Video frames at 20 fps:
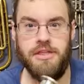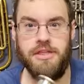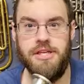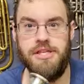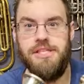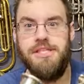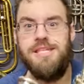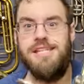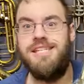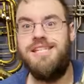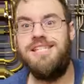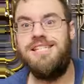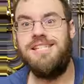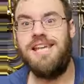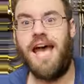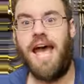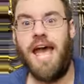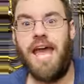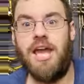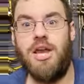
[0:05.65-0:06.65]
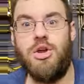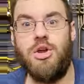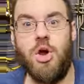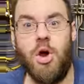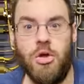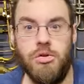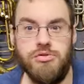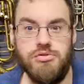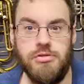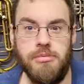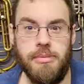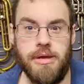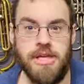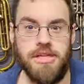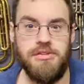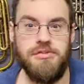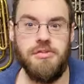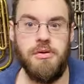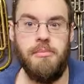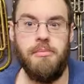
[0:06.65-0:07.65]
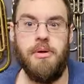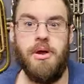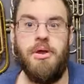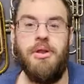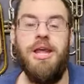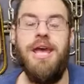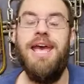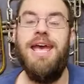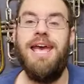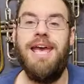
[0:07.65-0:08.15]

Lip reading: This is a contrabass trombone